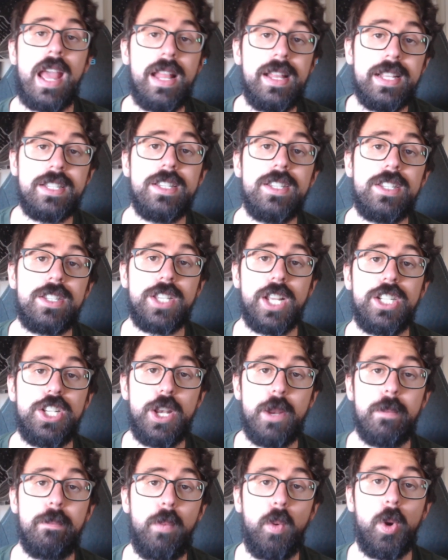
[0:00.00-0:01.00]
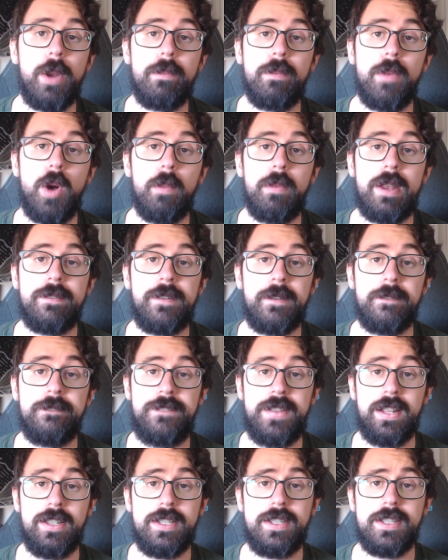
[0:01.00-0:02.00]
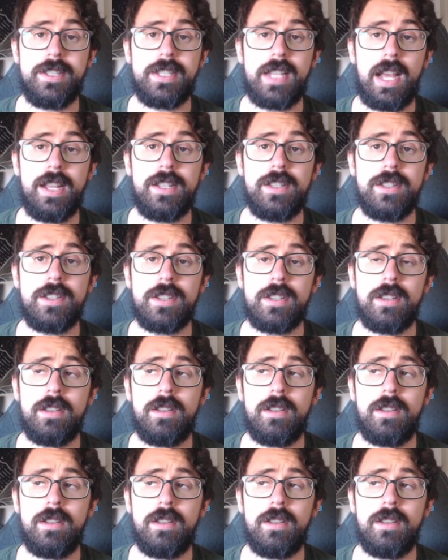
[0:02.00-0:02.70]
And this is such an important moment for villain science.